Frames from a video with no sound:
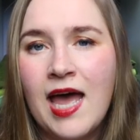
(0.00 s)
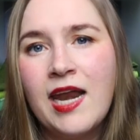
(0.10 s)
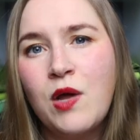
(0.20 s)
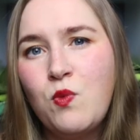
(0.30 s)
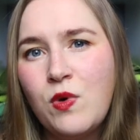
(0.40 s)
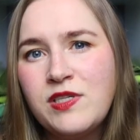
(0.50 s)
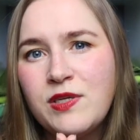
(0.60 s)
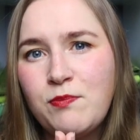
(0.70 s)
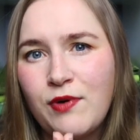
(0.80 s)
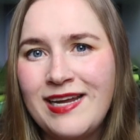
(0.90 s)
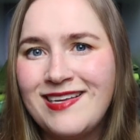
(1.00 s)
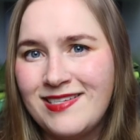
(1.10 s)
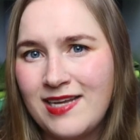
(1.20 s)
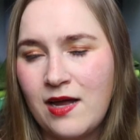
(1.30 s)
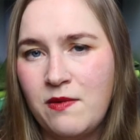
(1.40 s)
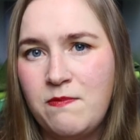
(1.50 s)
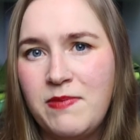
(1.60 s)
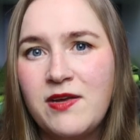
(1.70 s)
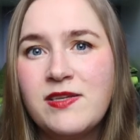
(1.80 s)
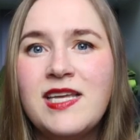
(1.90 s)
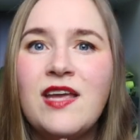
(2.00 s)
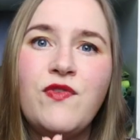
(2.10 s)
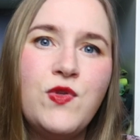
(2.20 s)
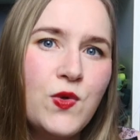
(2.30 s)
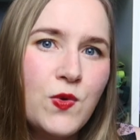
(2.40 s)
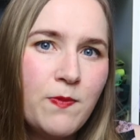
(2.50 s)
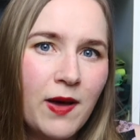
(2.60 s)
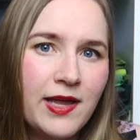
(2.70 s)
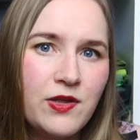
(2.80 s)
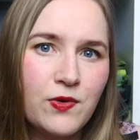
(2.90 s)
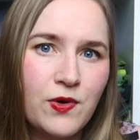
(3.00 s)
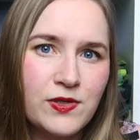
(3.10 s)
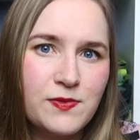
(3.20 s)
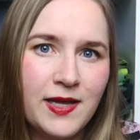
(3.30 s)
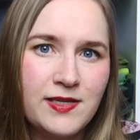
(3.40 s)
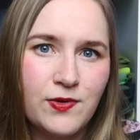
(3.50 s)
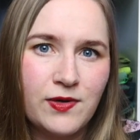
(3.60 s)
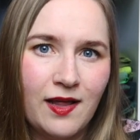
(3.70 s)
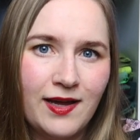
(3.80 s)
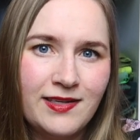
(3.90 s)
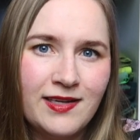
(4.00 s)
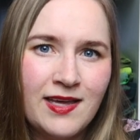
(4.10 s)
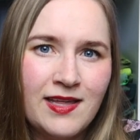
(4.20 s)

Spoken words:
and I want to break it down because if you buy your cosplays online,